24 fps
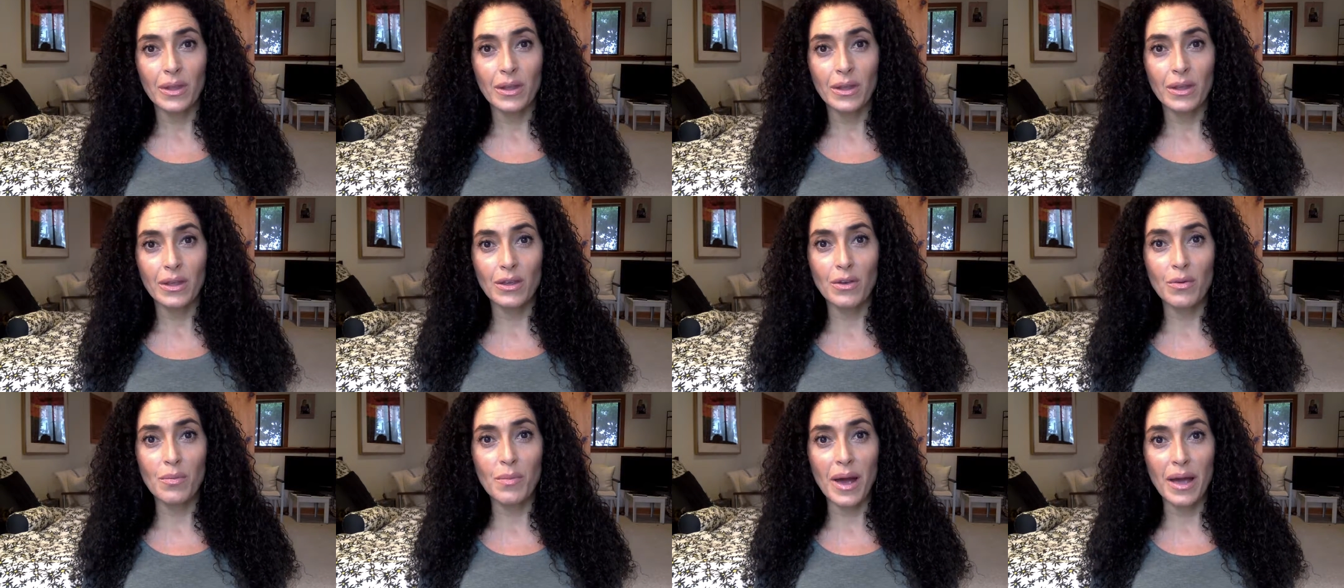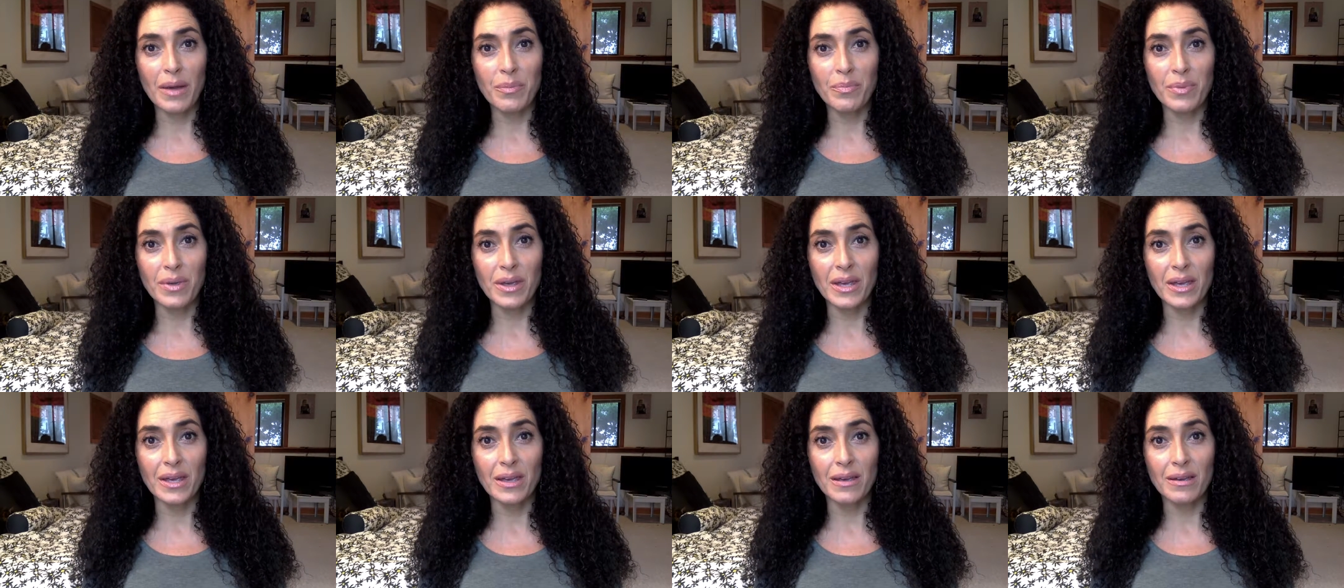you might
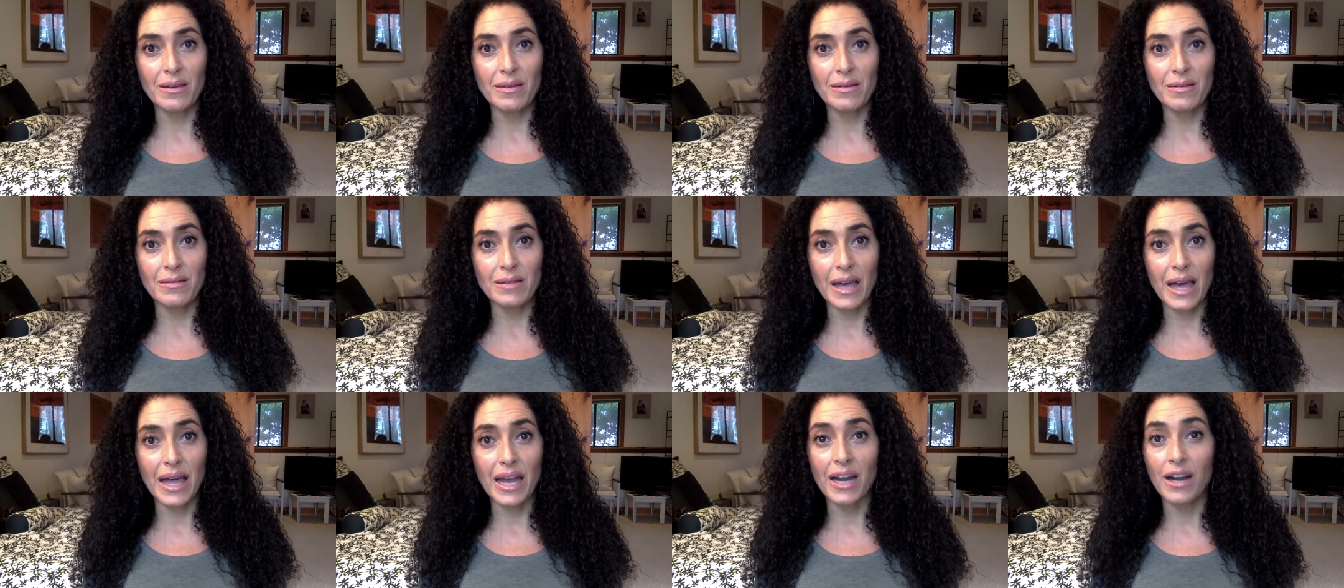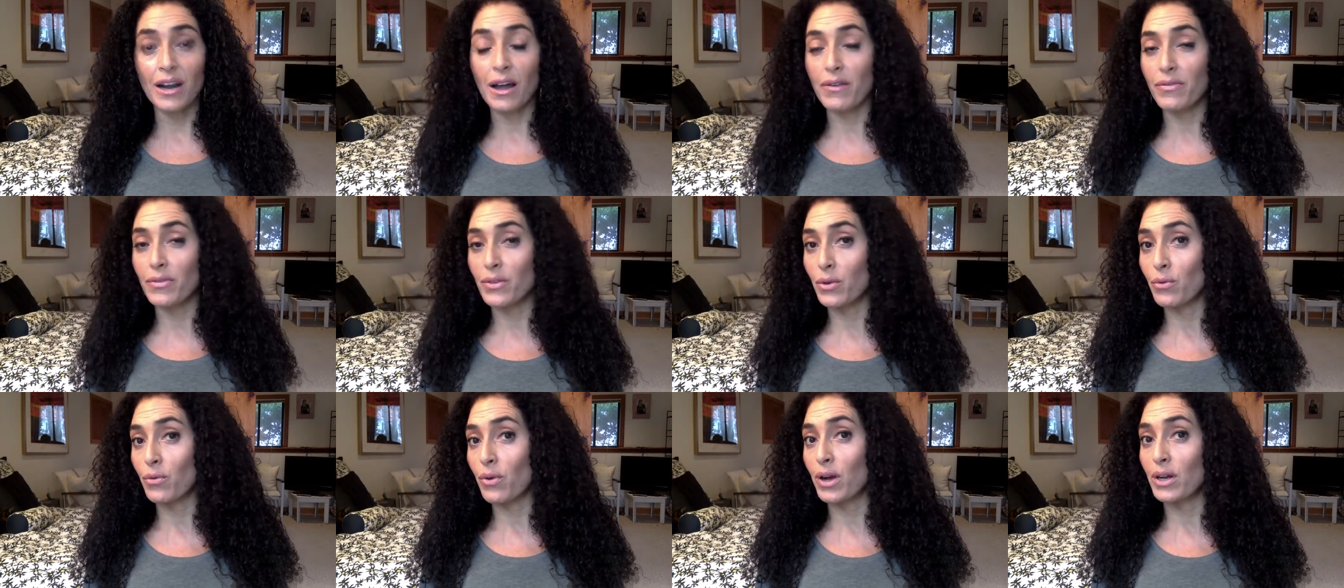be headed off
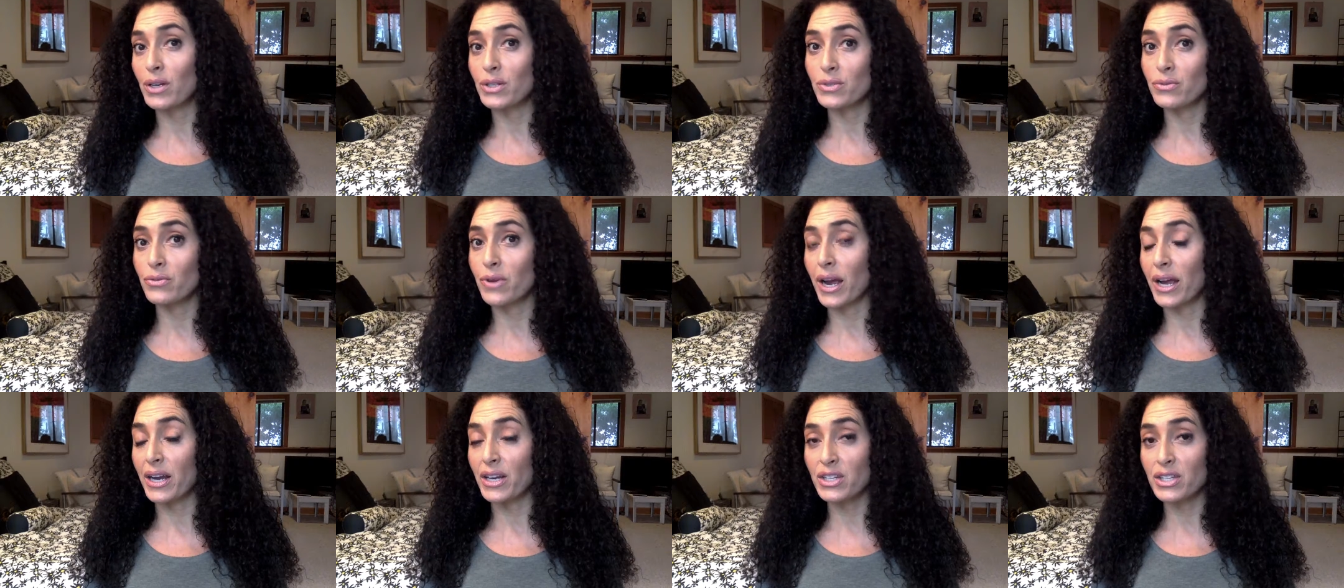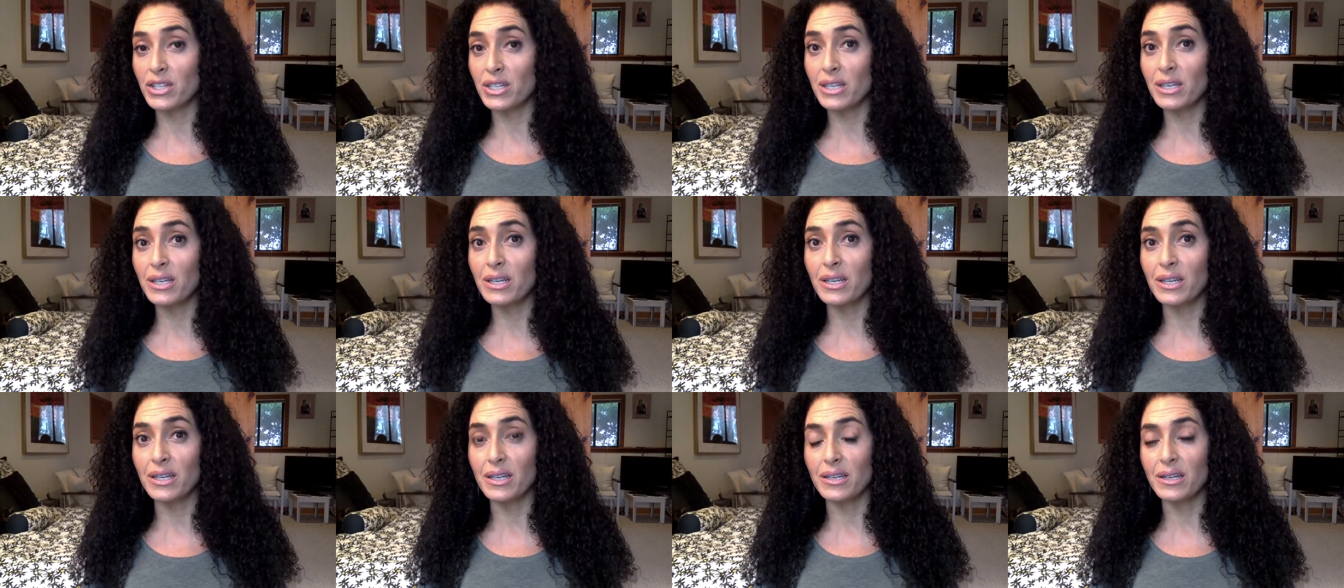in the wrong
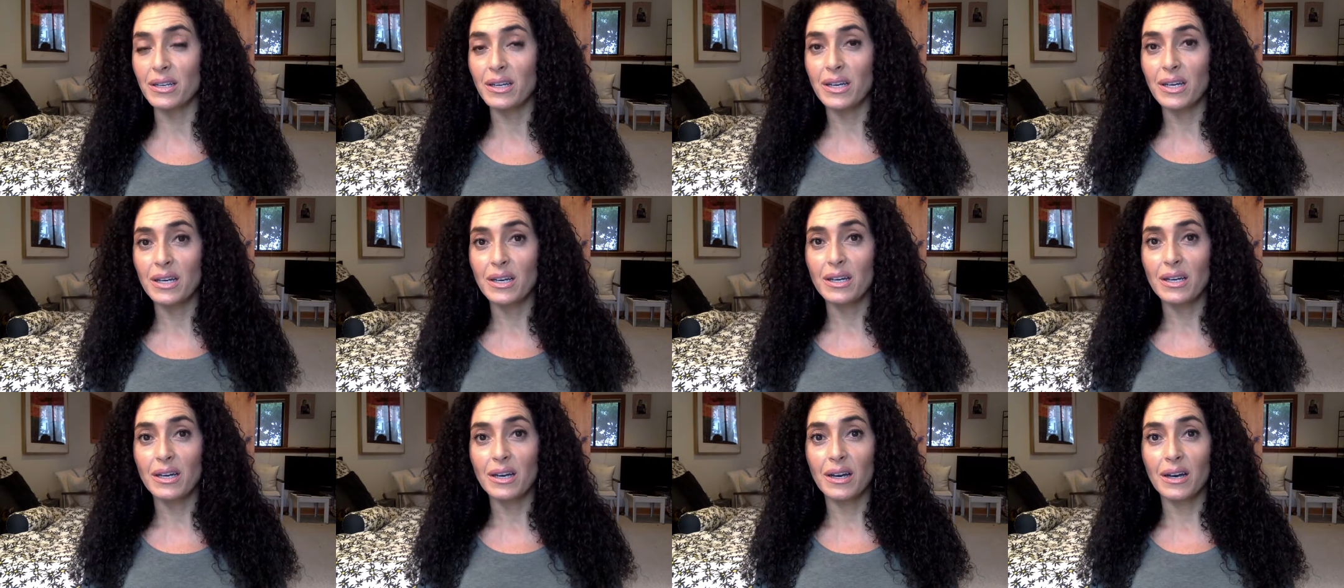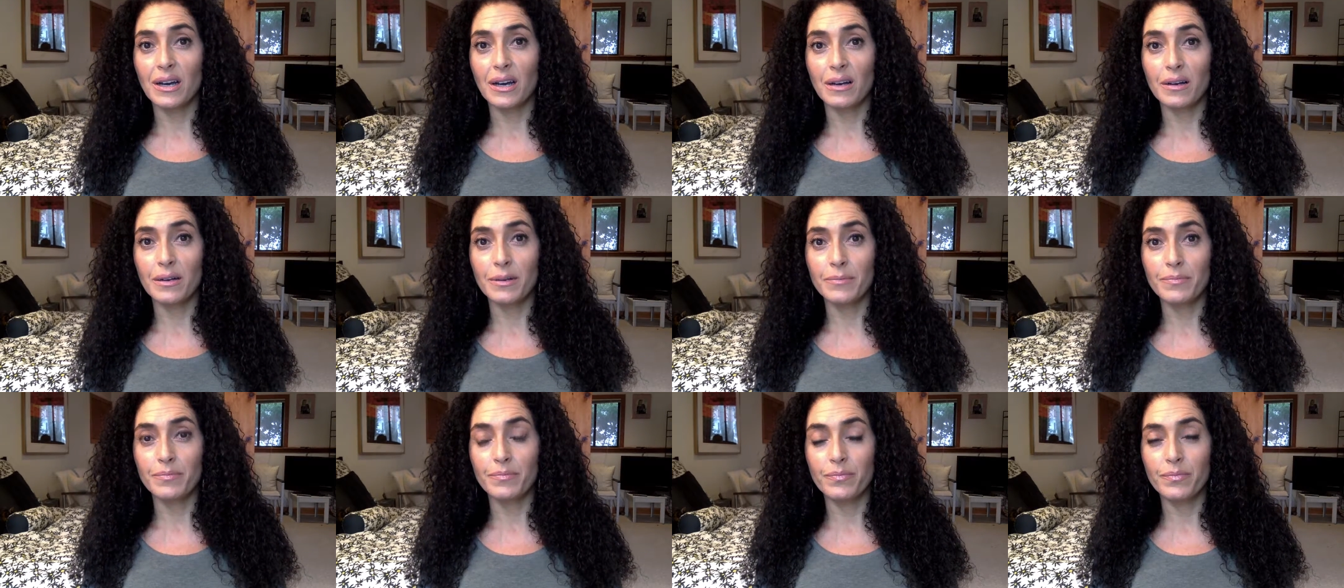direction
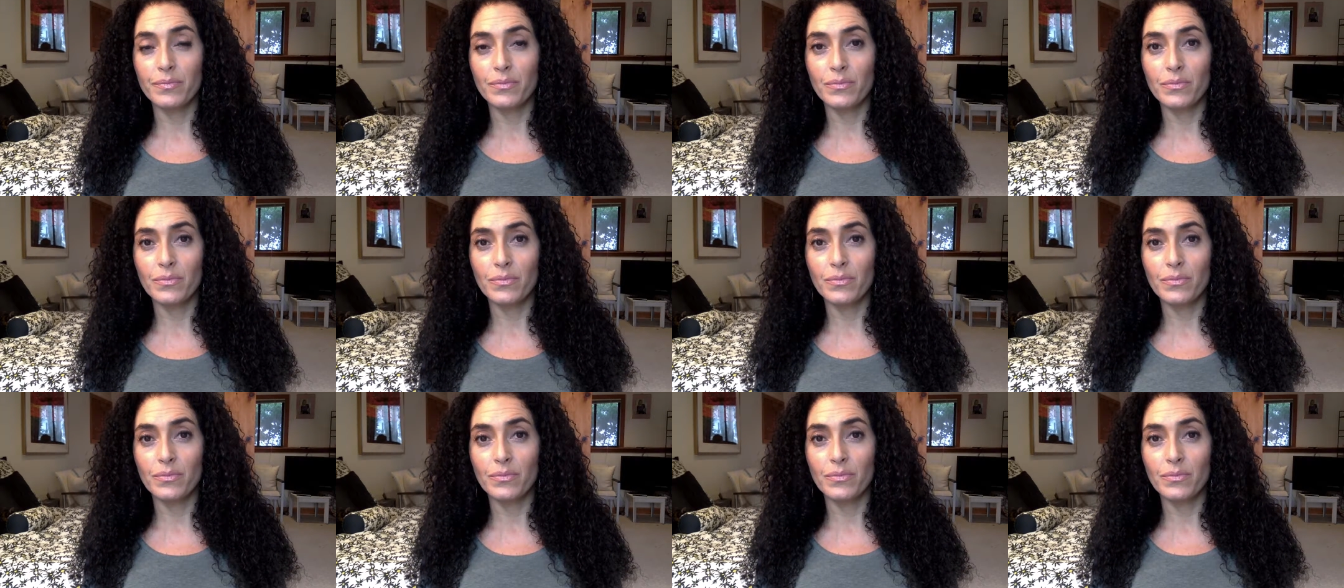and